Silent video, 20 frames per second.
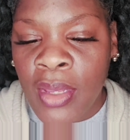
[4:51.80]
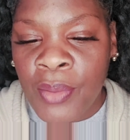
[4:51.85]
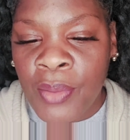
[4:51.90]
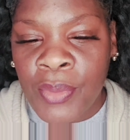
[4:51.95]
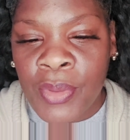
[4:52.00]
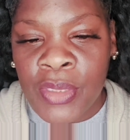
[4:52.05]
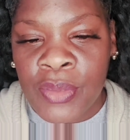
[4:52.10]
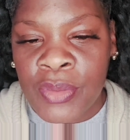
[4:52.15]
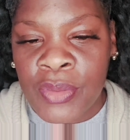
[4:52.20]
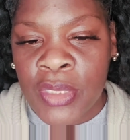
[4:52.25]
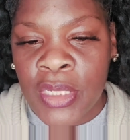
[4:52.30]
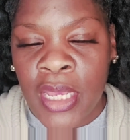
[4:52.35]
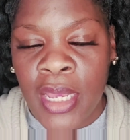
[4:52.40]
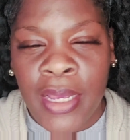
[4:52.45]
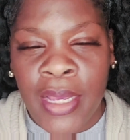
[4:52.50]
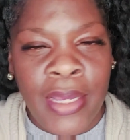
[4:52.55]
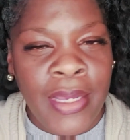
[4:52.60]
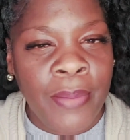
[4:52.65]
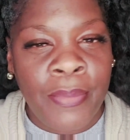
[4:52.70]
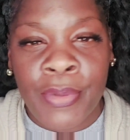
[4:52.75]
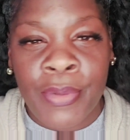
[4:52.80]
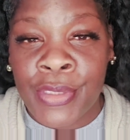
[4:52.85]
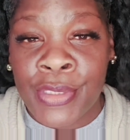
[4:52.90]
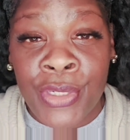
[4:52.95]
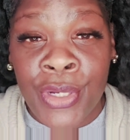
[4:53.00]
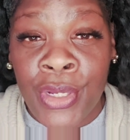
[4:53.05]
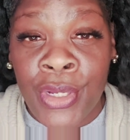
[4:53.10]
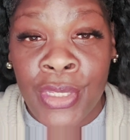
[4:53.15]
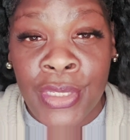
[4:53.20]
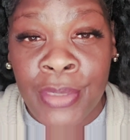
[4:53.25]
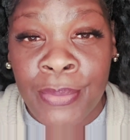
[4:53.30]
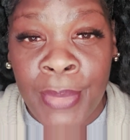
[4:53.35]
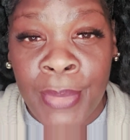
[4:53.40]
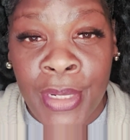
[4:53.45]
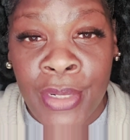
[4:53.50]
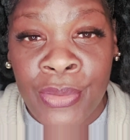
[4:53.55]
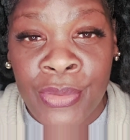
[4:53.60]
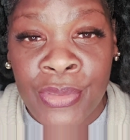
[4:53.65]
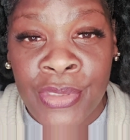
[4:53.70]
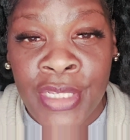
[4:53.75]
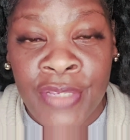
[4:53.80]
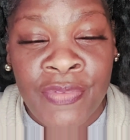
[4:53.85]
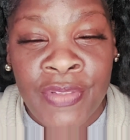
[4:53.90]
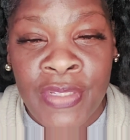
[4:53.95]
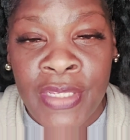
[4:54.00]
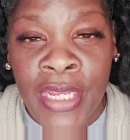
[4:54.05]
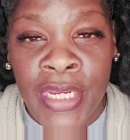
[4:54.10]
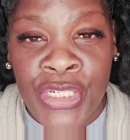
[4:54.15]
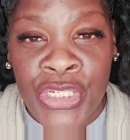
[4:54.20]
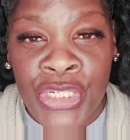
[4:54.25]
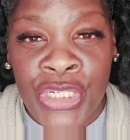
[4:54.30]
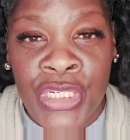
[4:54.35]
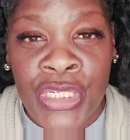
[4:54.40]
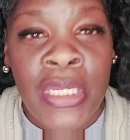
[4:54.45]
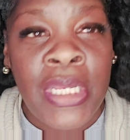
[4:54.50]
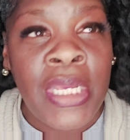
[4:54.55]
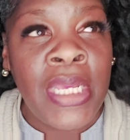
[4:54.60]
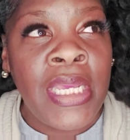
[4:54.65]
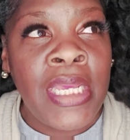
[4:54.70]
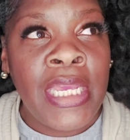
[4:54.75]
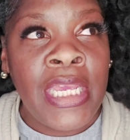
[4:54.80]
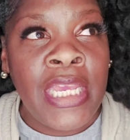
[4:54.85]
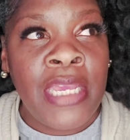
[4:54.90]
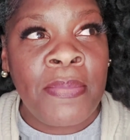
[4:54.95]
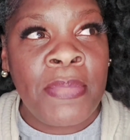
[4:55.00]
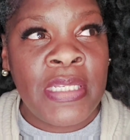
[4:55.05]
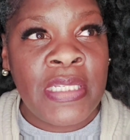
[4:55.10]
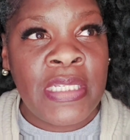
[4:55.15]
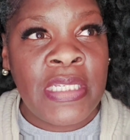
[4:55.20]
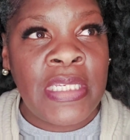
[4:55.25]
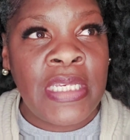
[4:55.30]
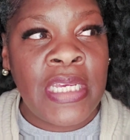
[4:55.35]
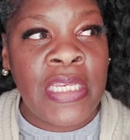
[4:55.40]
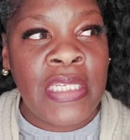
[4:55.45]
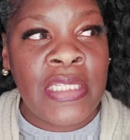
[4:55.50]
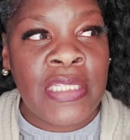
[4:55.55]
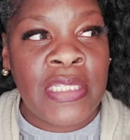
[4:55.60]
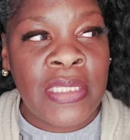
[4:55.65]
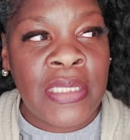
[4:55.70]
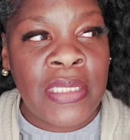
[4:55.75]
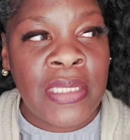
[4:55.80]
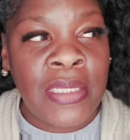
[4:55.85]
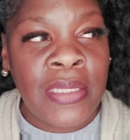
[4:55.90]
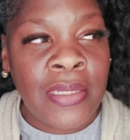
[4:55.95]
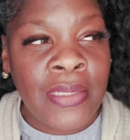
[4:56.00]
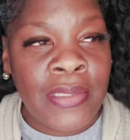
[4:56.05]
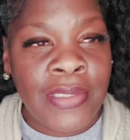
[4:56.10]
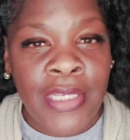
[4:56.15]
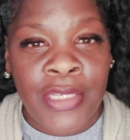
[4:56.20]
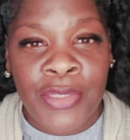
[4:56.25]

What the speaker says: what I'm going to call it, the Medical Safety Data Sheet, MSDS, because